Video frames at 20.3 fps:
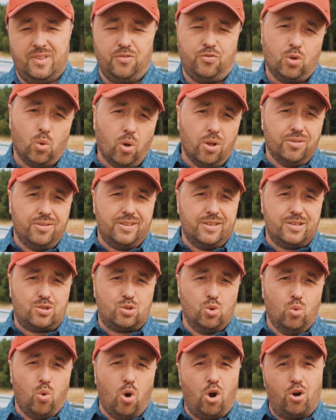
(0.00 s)
If you want this
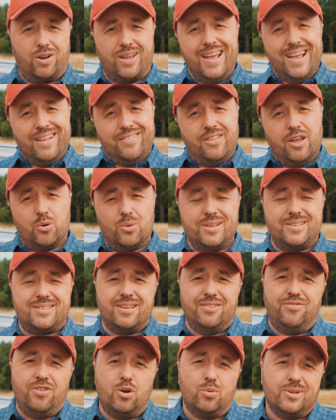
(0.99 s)
to work, there is
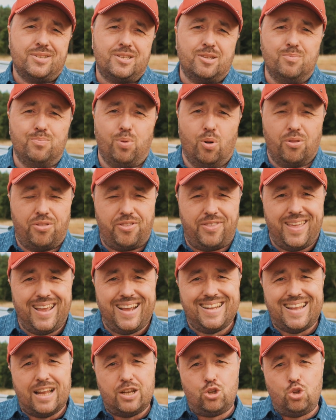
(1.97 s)
a very simple thing
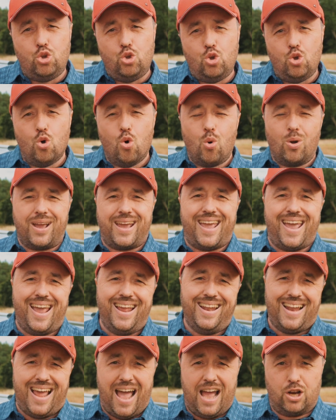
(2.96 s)
that you
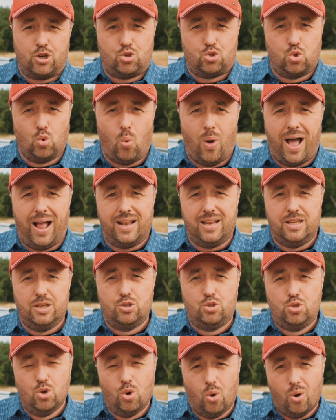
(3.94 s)
can actually
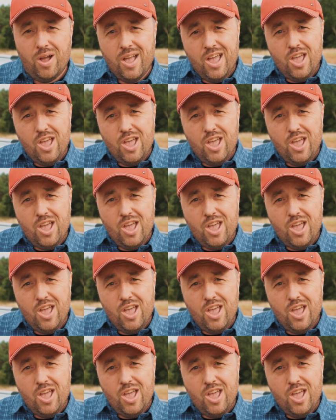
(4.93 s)
do.